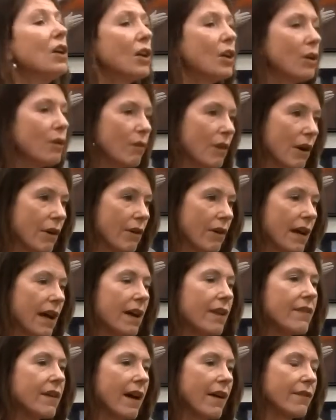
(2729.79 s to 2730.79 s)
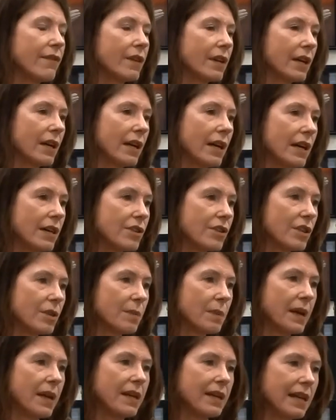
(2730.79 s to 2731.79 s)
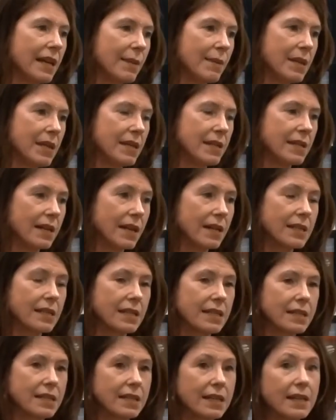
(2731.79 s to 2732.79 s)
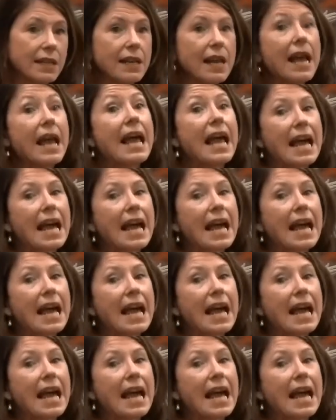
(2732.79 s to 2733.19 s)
who wrote Out of Africa under the pen name Isak Dinesen,